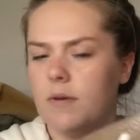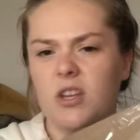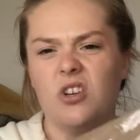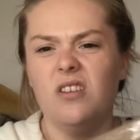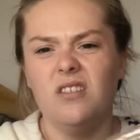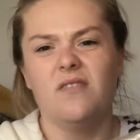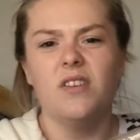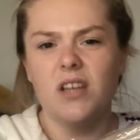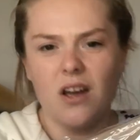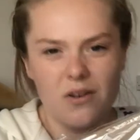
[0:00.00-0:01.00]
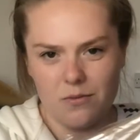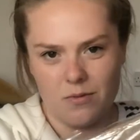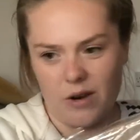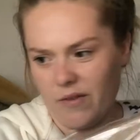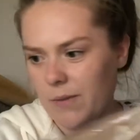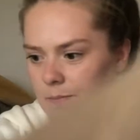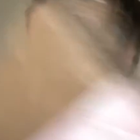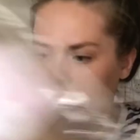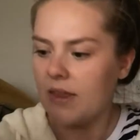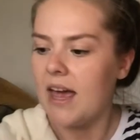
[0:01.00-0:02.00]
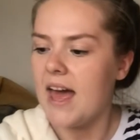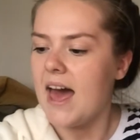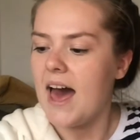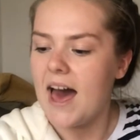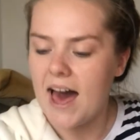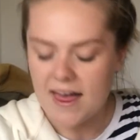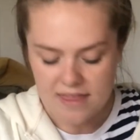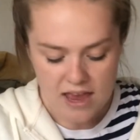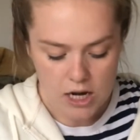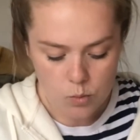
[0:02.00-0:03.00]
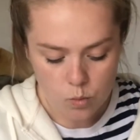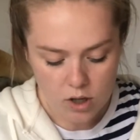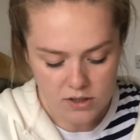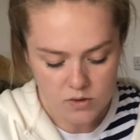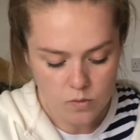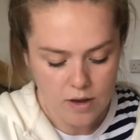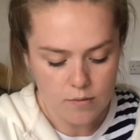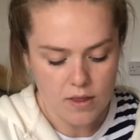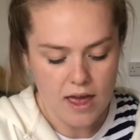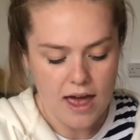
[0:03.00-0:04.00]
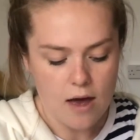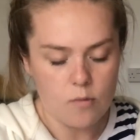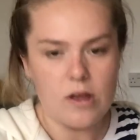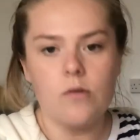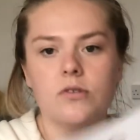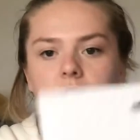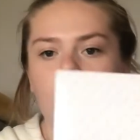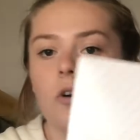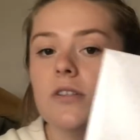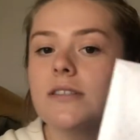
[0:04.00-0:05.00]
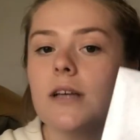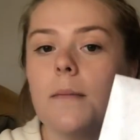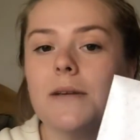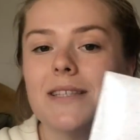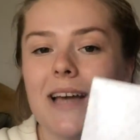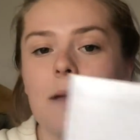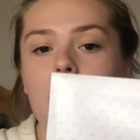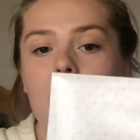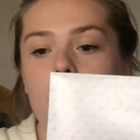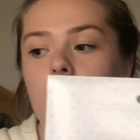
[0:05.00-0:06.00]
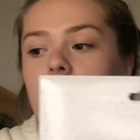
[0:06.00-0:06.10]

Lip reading: A video, whatever. And then whilst we were there, we also got some sandpaper